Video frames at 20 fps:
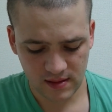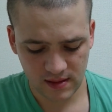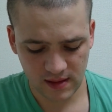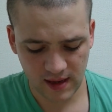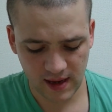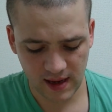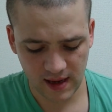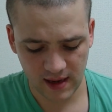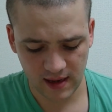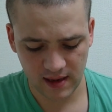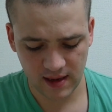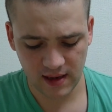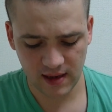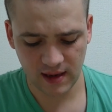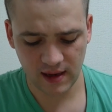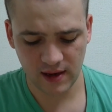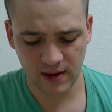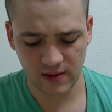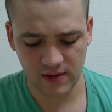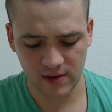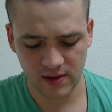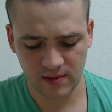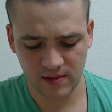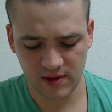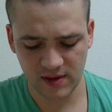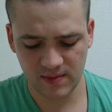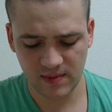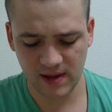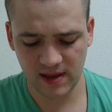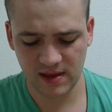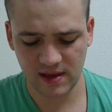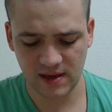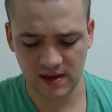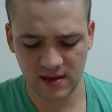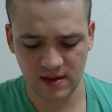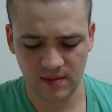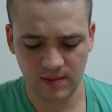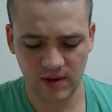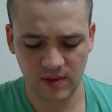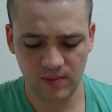Yeah, and here goes. I'm expecting this
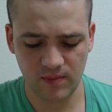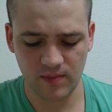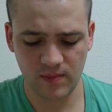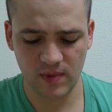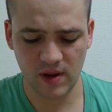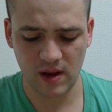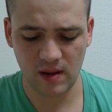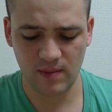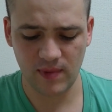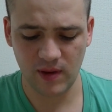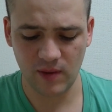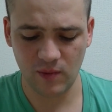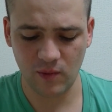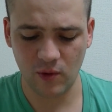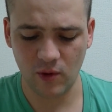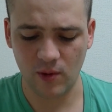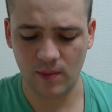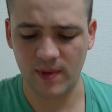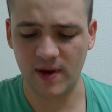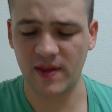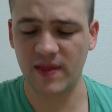to be a bit warmer